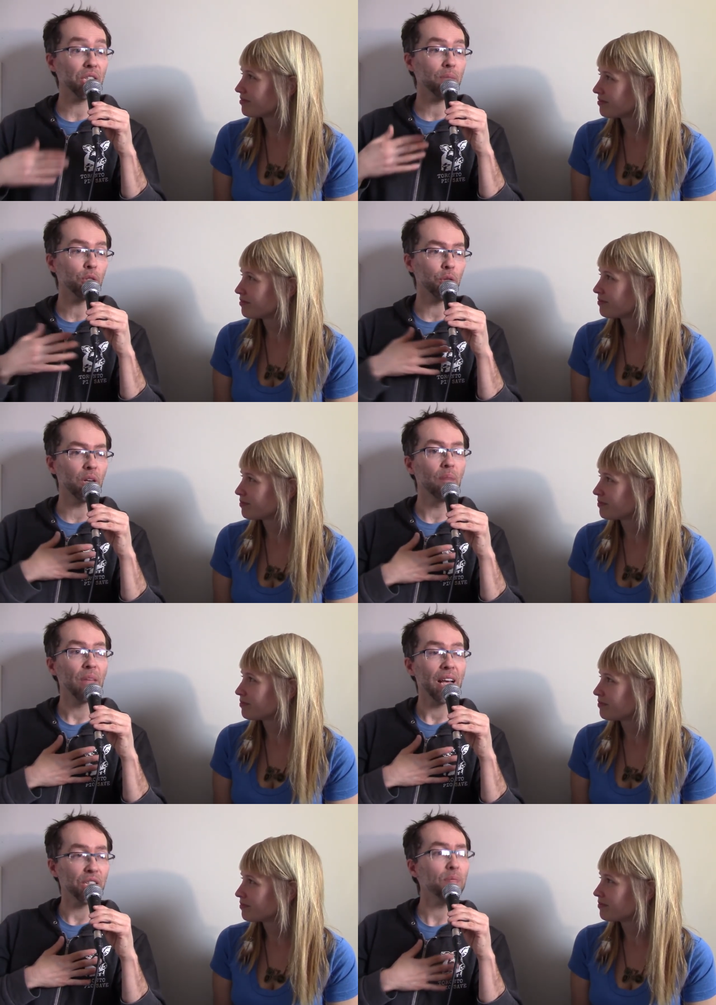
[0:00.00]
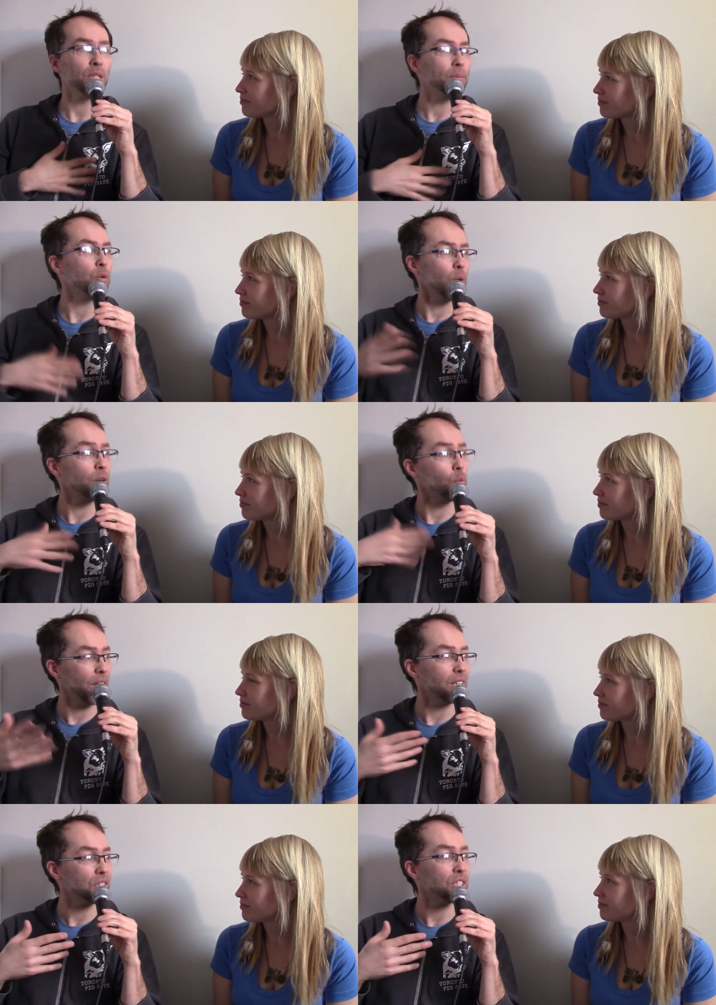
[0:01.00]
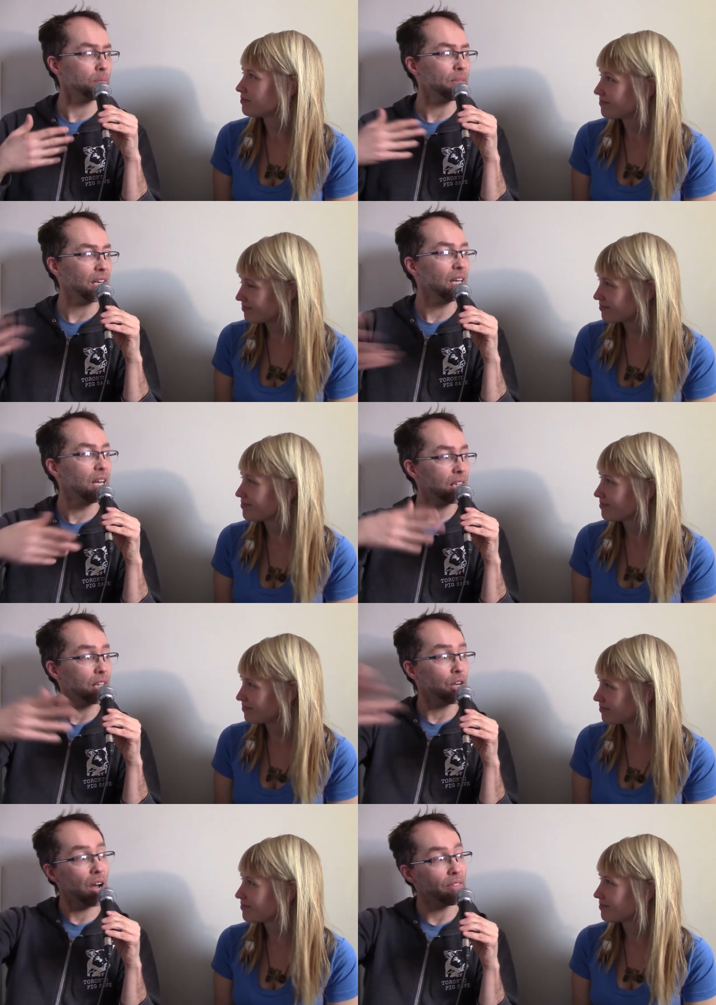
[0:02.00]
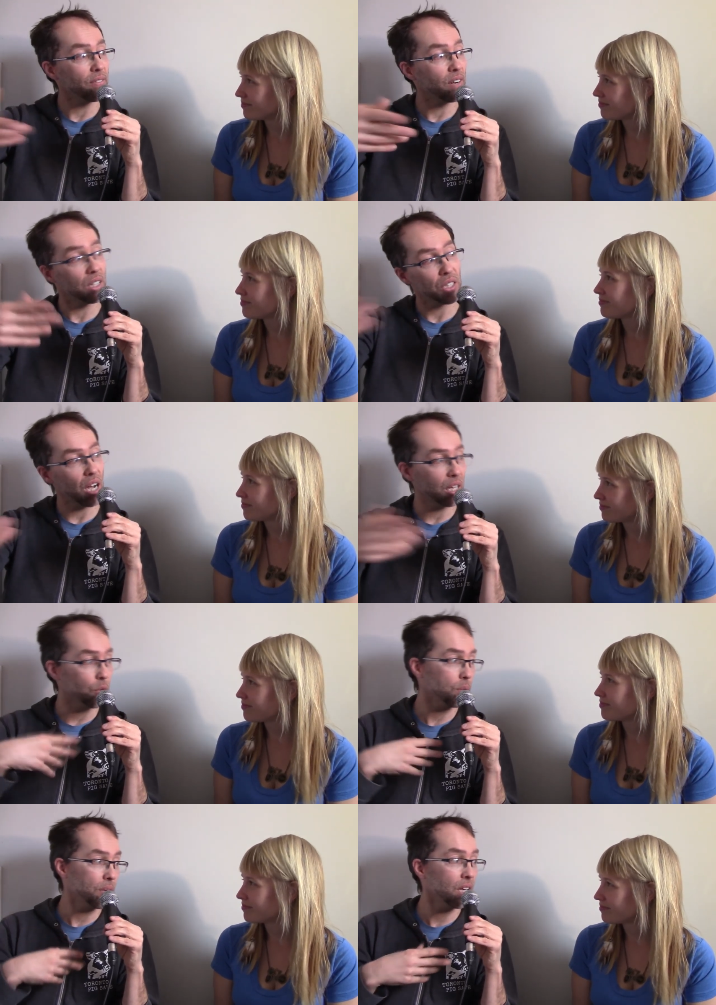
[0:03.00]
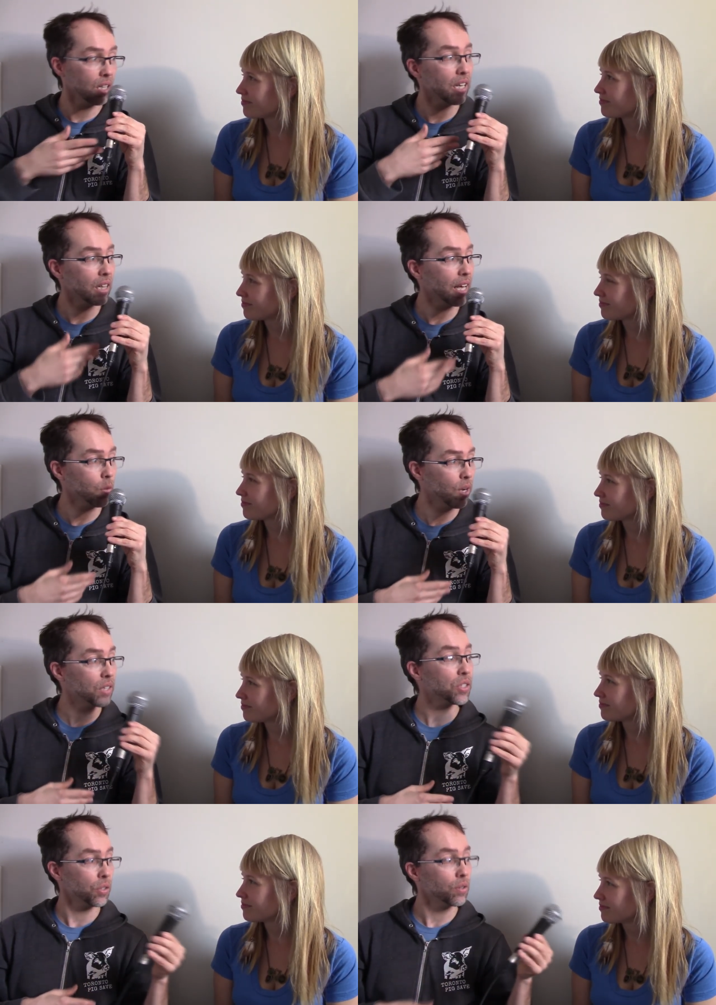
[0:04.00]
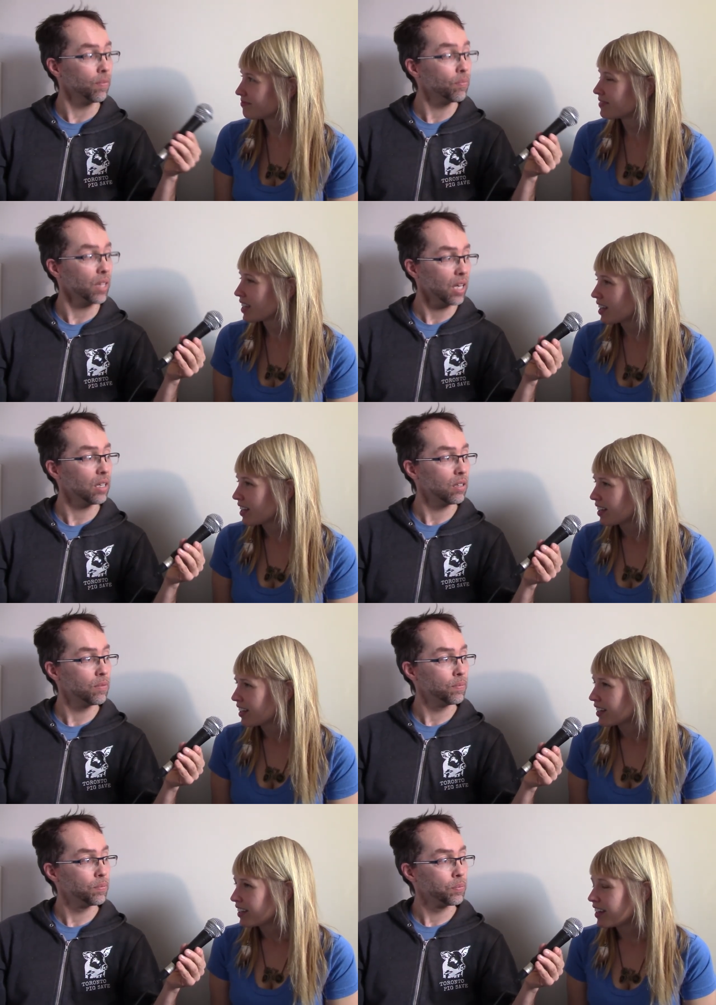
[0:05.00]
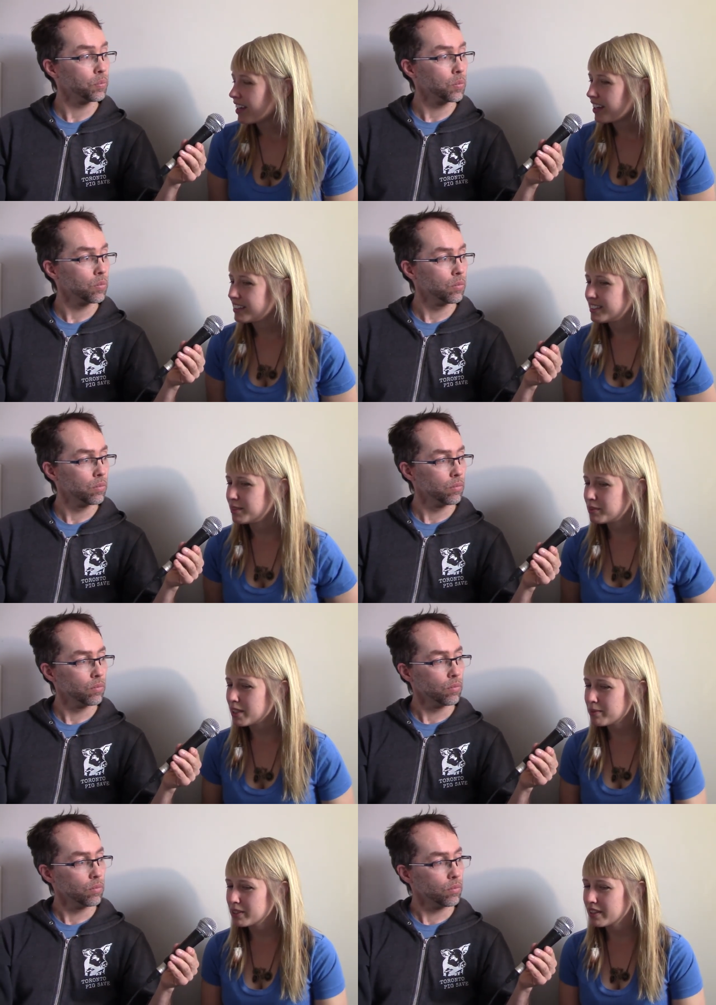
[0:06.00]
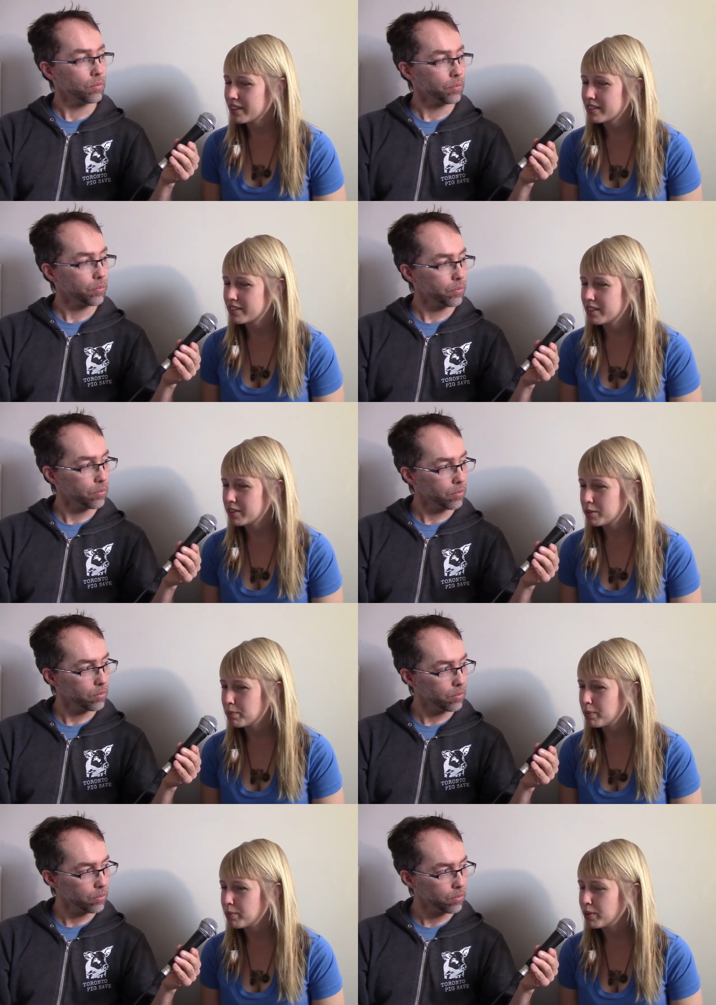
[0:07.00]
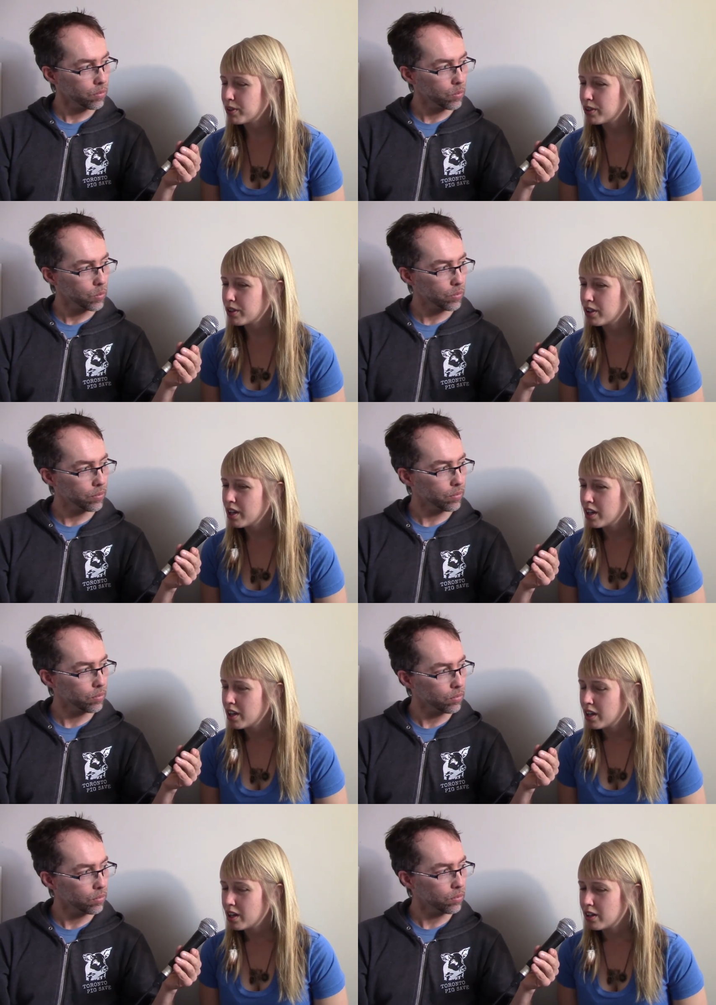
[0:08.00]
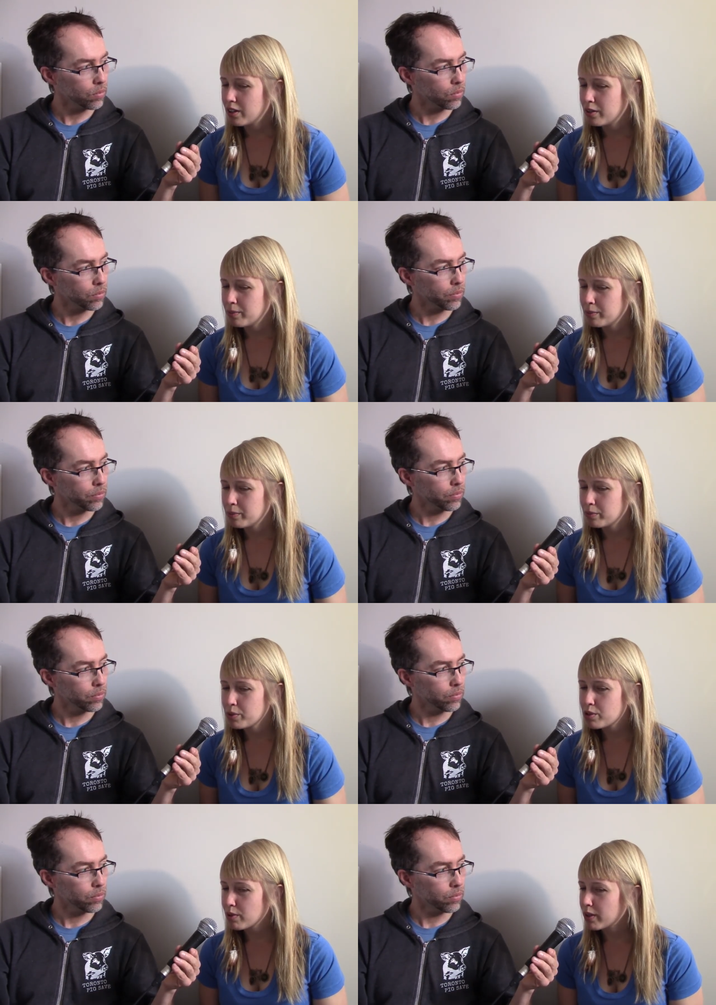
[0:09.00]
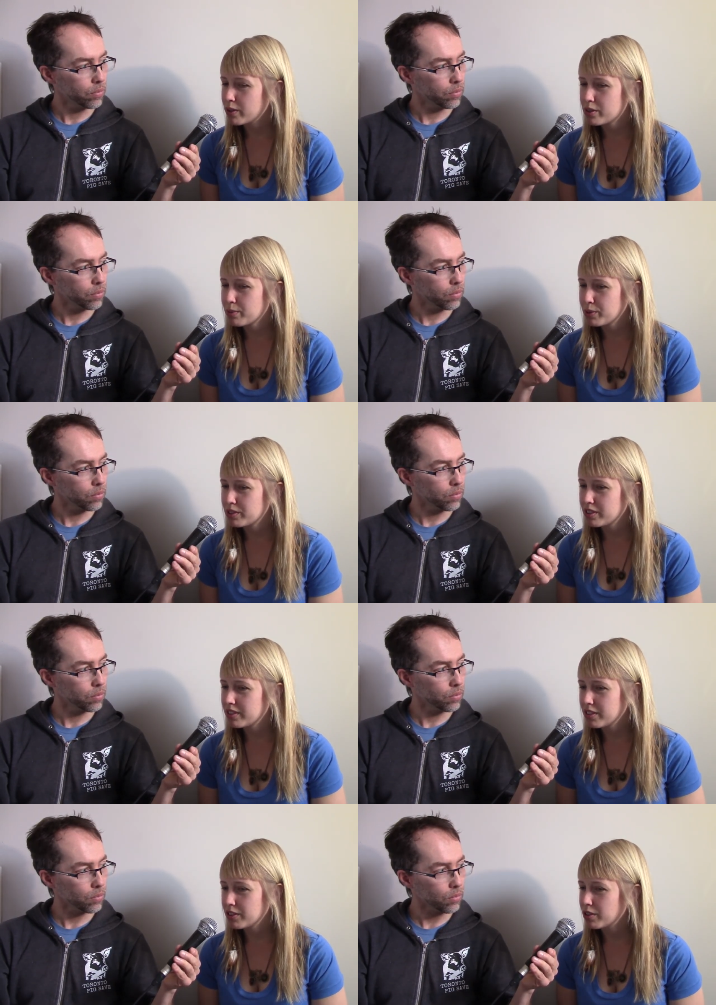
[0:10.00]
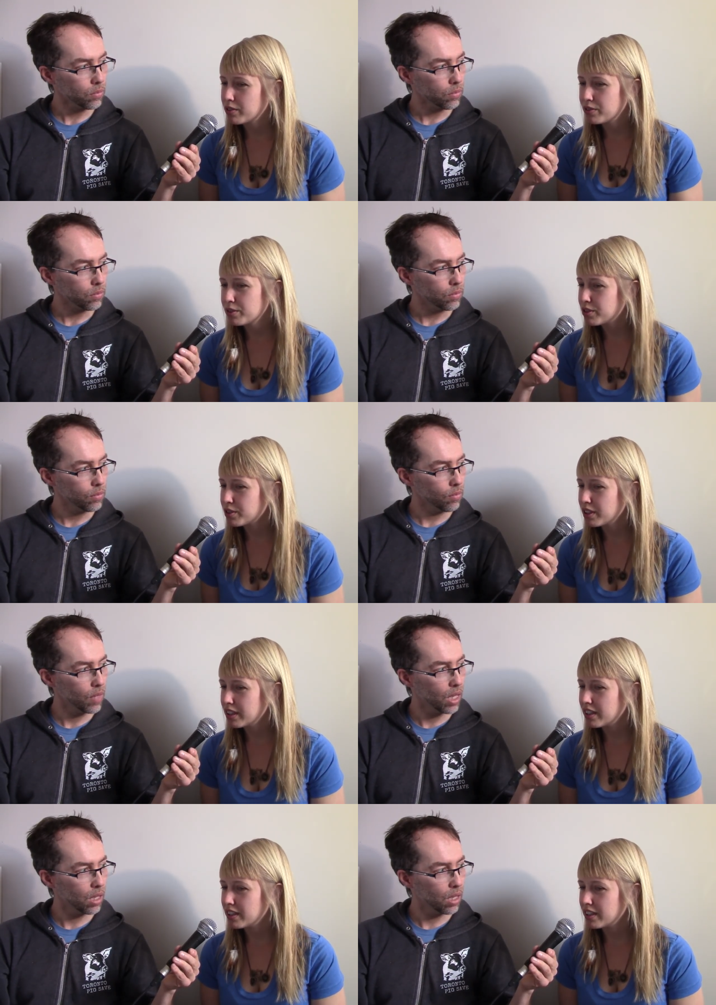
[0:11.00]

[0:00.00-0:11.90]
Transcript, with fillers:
Speaker 1: it seems to be win-win to me, that they're having fun talking with me, and likewise. So.
Speaker 2: Yeah, and sometimes I like to say to people, would you rather someone sit under a fruit tree